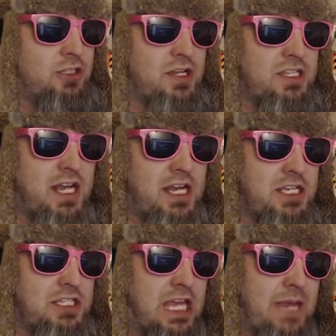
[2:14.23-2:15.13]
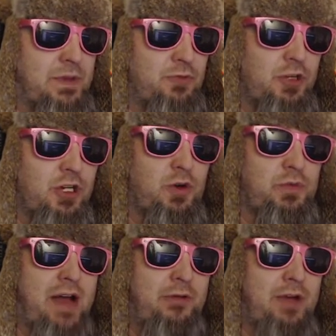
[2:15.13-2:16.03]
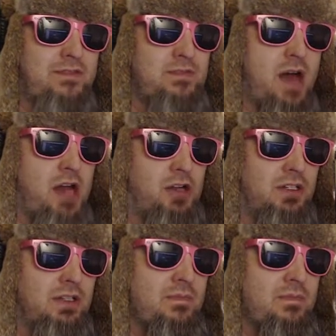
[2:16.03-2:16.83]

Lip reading: I decided to just keep it real with my heavy metal